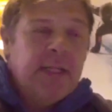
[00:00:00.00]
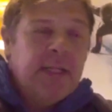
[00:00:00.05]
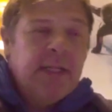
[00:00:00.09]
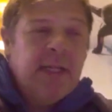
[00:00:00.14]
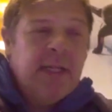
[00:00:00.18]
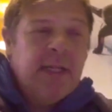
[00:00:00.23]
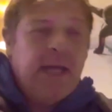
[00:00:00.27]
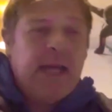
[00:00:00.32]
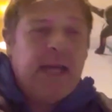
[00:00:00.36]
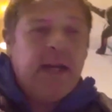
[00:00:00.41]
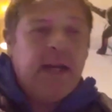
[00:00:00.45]

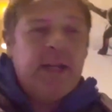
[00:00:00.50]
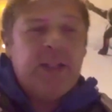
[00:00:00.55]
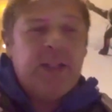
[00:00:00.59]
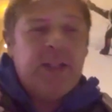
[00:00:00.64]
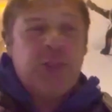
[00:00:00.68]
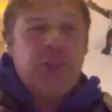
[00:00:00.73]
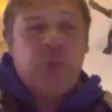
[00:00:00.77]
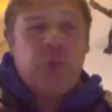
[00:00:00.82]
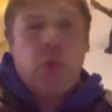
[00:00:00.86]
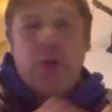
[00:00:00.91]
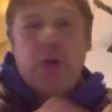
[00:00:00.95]
And I
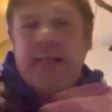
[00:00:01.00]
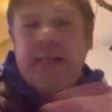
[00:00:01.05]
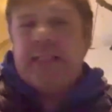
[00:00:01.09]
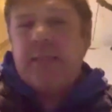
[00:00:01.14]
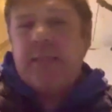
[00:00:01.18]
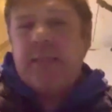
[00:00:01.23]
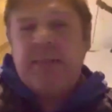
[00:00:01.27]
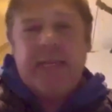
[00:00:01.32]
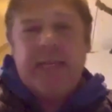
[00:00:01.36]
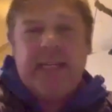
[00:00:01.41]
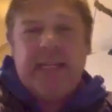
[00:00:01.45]
just wanted to
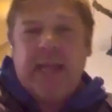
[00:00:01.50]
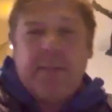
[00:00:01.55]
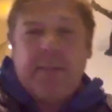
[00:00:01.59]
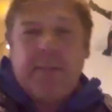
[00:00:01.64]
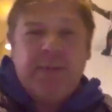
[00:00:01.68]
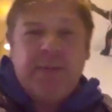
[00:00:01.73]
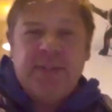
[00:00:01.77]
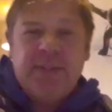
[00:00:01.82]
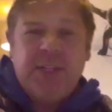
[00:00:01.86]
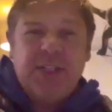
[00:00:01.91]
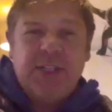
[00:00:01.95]
be in that
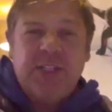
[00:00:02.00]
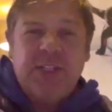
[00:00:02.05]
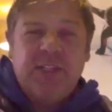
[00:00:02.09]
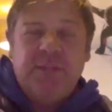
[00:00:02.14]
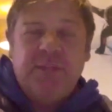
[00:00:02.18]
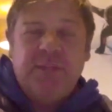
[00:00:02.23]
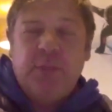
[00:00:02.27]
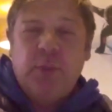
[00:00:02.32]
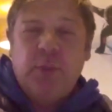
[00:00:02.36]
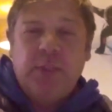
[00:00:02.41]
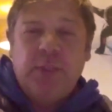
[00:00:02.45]
position of
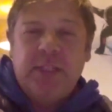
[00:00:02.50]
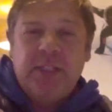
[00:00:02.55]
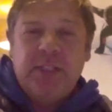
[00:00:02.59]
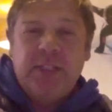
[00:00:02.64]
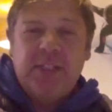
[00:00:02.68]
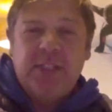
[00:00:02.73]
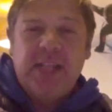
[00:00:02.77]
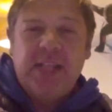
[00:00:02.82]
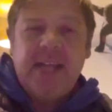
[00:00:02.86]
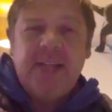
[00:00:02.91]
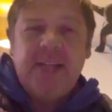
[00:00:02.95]
pulling a
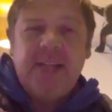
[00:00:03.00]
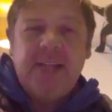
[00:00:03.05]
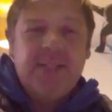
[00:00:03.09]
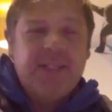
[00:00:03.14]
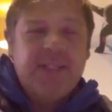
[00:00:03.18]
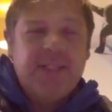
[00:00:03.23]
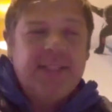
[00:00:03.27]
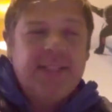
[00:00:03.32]
sledge.